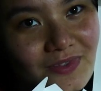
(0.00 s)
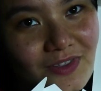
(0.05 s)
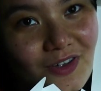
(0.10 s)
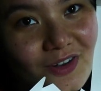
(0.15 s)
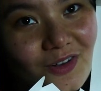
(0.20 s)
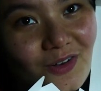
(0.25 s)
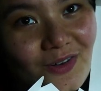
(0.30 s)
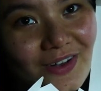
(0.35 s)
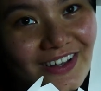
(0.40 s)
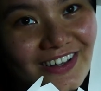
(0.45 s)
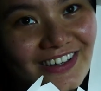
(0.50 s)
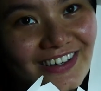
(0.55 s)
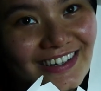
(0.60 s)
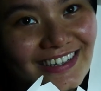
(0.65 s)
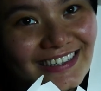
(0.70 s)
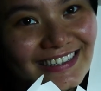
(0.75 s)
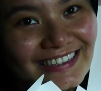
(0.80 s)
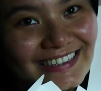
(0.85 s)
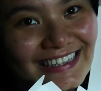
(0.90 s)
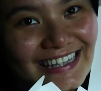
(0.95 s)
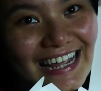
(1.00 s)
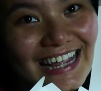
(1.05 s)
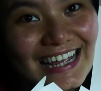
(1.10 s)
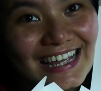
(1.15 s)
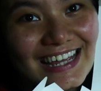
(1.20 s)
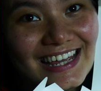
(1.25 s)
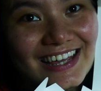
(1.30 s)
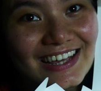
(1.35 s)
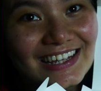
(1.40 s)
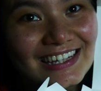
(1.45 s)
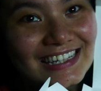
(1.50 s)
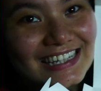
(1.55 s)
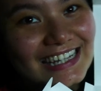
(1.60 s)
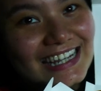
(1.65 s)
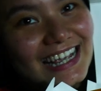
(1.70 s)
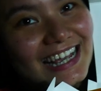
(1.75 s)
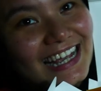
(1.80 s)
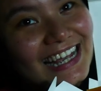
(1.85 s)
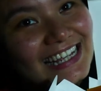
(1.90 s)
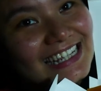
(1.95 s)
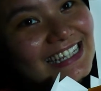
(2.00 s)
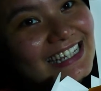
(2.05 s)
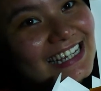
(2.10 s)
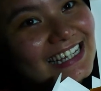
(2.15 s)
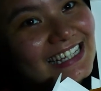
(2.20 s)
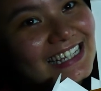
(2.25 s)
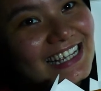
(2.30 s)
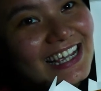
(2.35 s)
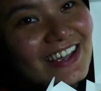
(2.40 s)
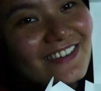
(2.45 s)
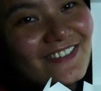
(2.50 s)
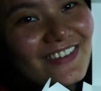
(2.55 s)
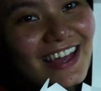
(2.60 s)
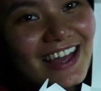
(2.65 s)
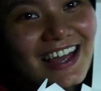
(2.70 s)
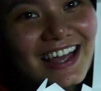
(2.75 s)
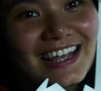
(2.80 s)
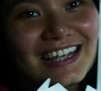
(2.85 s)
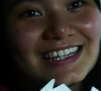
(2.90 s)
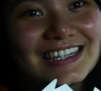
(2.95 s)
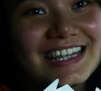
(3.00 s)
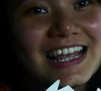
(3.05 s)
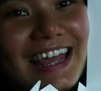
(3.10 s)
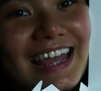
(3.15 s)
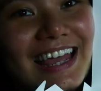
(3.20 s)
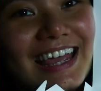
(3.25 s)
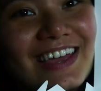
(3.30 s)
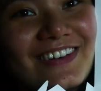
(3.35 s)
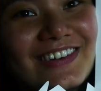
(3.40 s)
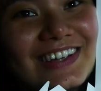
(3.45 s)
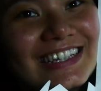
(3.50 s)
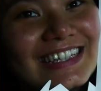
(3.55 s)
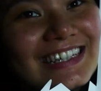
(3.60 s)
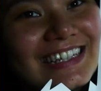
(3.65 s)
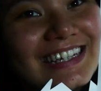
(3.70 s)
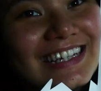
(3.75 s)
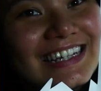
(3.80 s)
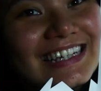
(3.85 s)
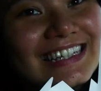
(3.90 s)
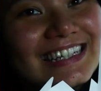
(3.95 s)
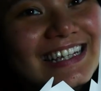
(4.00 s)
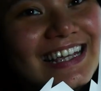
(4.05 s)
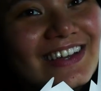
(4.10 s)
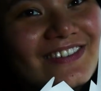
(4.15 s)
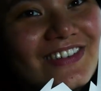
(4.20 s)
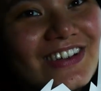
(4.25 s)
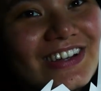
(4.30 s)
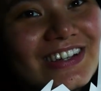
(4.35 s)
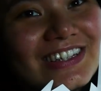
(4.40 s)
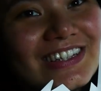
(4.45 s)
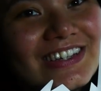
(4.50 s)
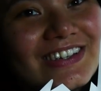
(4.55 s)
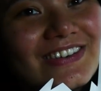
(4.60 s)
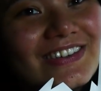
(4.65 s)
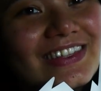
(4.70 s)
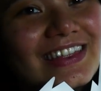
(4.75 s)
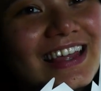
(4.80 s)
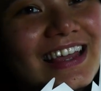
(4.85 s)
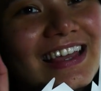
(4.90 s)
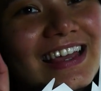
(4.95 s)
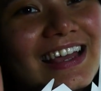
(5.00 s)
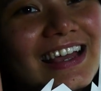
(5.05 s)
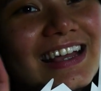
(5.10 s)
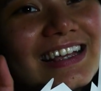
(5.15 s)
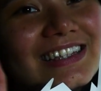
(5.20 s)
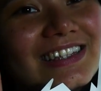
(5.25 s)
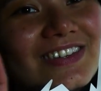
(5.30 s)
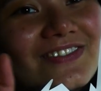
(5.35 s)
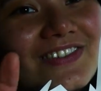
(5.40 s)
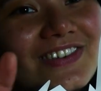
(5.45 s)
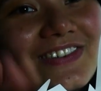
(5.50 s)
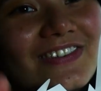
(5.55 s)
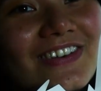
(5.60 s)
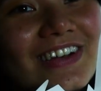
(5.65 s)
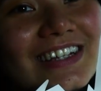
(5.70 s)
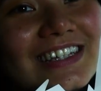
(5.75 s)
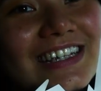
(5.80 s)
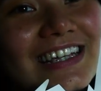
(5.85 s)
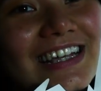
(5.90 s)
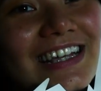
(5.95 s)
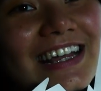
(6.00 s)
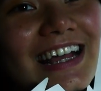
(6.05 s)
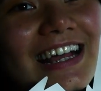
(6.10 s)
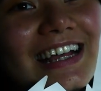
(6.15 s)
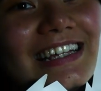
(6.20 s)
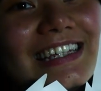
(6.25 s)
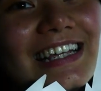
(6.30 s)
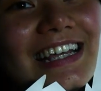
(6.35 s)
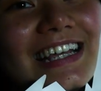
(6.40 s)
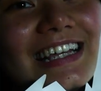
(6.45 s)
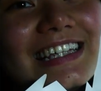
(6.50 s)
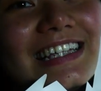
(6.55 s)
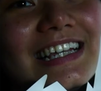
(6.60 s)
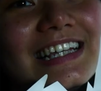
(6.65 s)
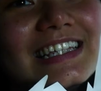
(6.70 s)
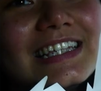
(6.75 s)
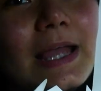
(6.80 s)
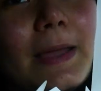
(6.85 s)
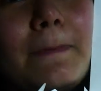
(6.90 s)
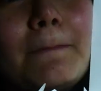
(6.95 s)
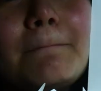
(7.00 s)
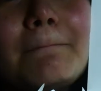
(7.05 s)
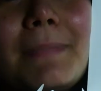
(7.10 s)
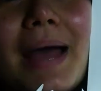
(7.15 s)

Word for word: They're quite good. Thank you. See you guys next time, guys. I can't wait to see you guys again very soon. Thank you guys so much for watching. I'll see you guys next time.